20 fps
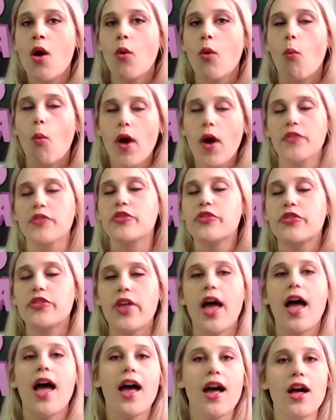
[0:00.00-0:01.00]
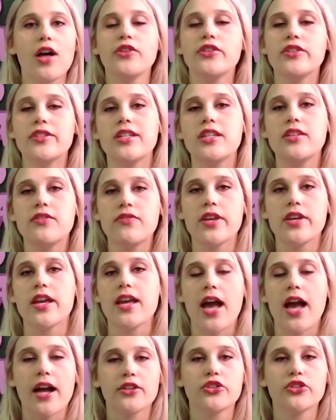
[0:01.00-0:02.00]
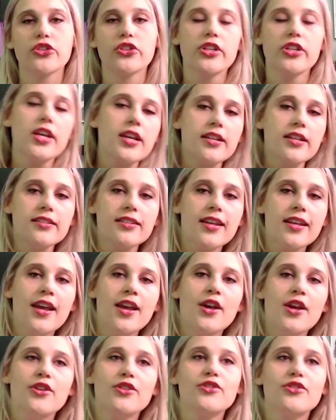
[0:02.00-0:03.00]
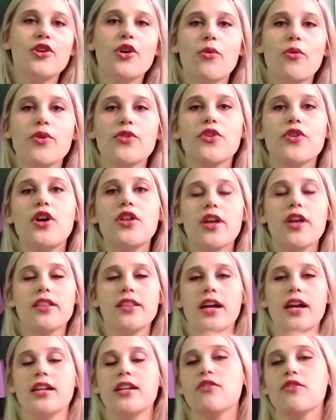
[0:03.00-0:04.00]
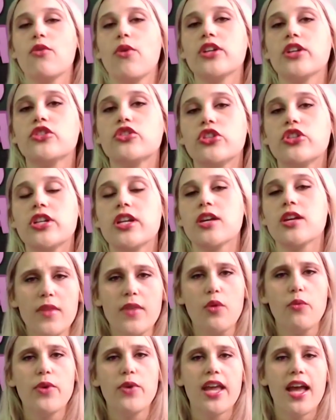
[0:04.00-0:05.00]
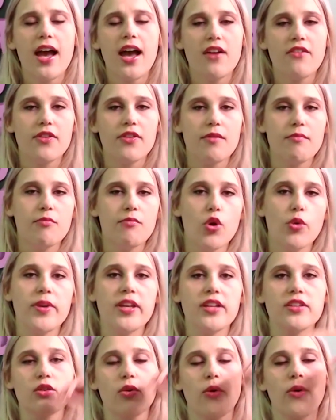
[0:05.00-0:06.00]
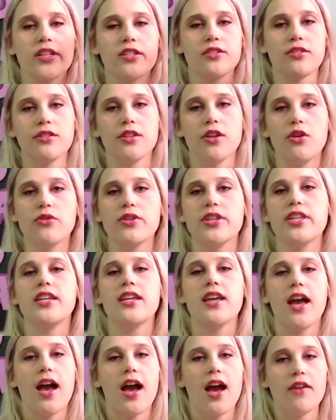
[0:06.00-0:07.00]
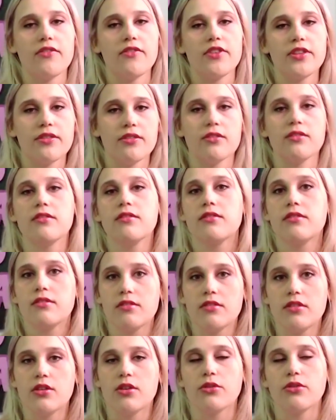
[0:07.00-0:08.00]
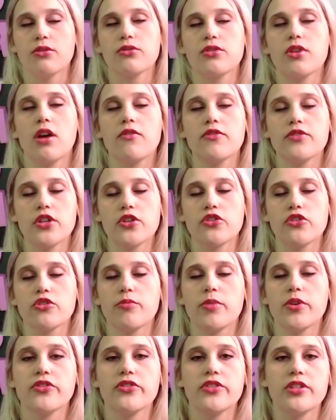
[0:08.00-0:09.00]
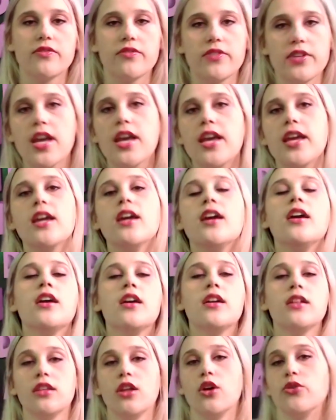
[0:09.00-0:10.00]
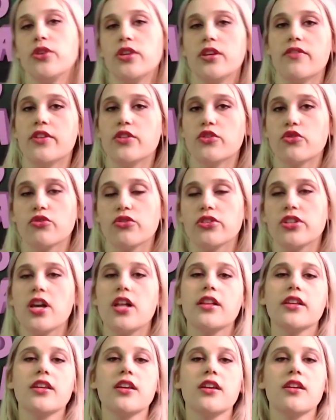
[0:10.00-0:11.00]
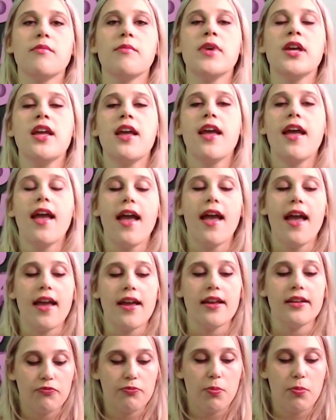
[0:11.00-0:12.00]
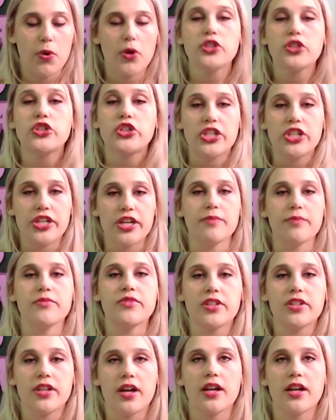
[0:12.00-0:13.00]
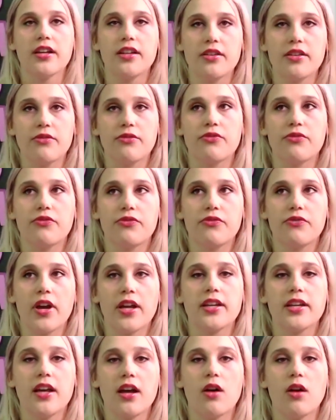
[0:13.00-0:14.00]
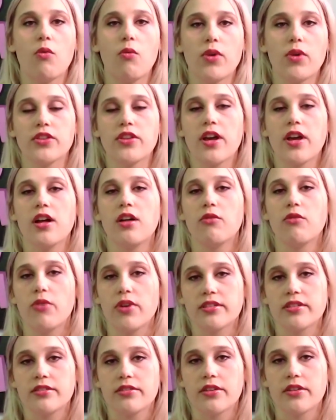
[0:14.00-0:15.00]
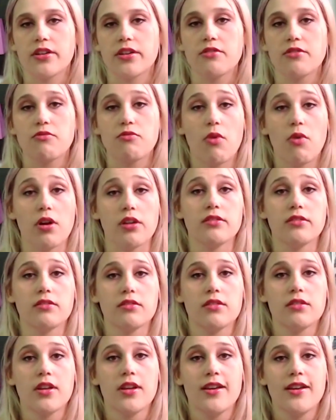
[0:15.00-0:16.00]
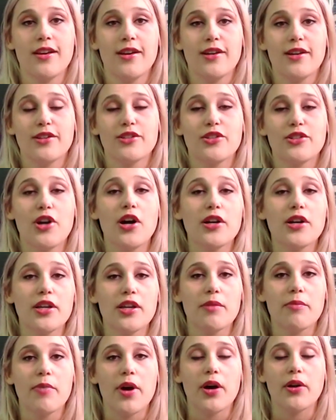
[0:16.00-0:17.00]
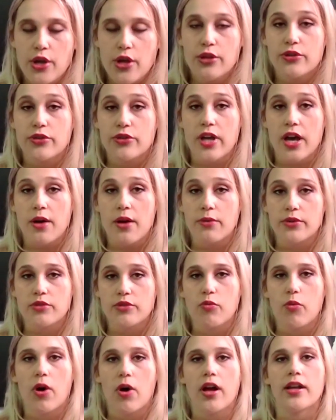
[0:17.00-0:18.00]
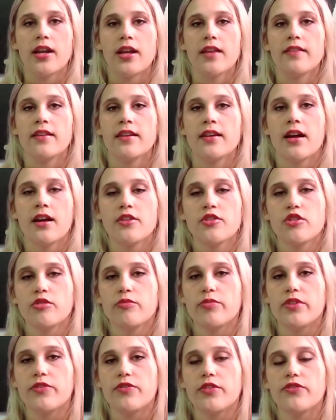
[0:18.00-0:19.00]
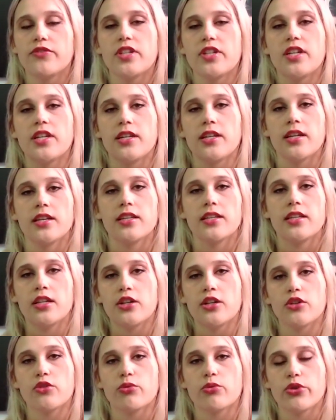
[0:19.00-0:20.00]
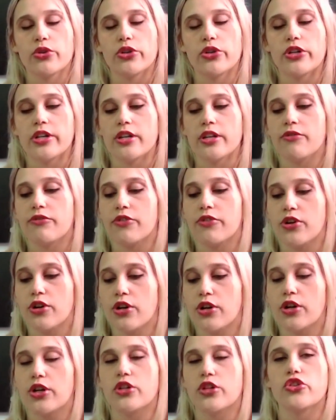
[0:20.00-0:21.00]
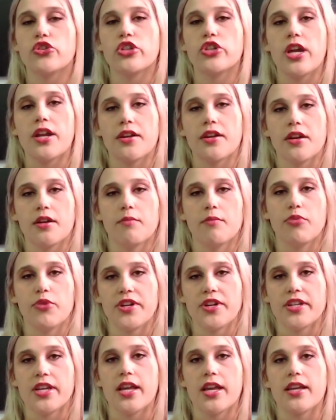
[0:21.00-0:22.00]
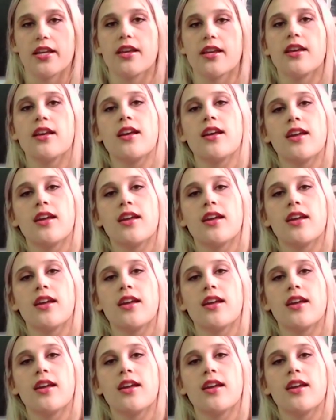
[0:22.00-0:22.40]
what the hell the TVA actually is. So with all that line of questioning, we have Mobius going to Loki, having, you know, those conversations about the TVA, Loki eventually telling him and pushing him to kind of find out what the hell Renslayer was talking about. So that was one. And then Hunter B-15 gears returning for her, and she ended up breaking